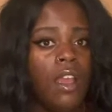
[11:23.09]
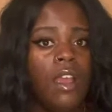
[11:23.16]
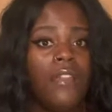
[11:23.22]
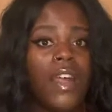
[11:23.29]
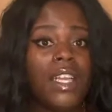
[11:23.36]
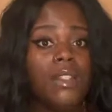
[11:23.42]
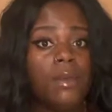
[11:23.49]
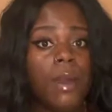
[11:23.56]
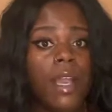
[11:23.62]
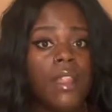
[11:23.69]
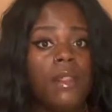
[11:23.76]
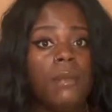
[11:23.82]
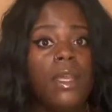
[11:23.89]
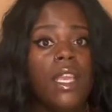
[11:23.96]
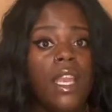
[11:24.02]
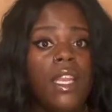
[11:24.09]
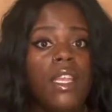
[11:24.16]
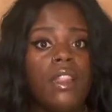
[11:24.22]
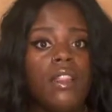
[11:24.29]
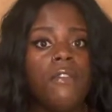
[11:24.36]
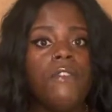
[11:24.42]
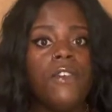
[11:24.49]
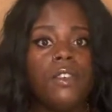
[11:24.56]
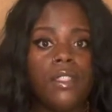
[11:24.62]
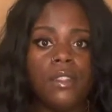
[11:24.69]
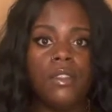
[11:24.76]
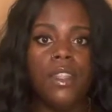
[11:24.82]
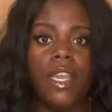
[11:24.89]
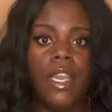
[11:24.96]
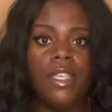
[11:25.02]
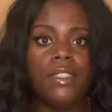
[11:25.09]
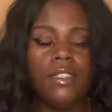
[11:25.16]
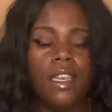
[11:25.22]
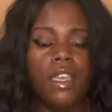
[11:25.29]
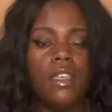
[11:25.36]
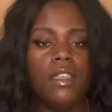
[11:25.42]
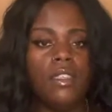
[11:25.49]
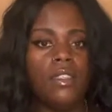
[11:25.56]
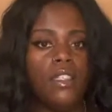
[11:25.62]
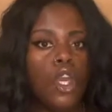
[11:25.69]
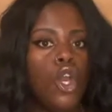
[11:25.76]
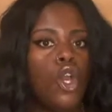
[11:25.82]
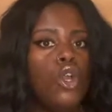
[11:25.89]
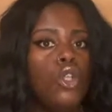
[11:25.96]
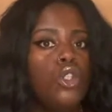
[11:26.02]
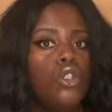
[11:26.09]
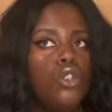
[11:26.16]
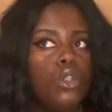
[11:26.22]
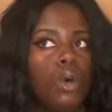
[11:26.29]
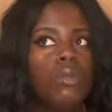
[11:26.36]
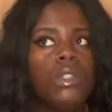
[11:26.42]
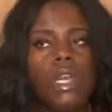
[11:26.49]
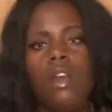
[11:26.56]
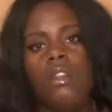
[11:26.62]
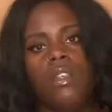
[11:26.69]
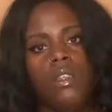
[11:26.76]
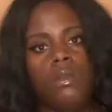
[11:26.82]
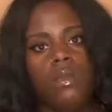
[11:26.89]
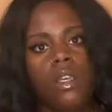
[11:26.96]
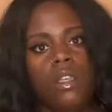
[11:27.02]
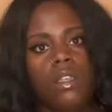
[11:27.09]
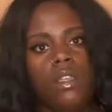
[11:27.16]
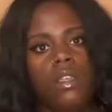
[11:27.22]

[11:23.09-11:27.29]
That's why in the beginning, the first thing I said is, don't tell anyone.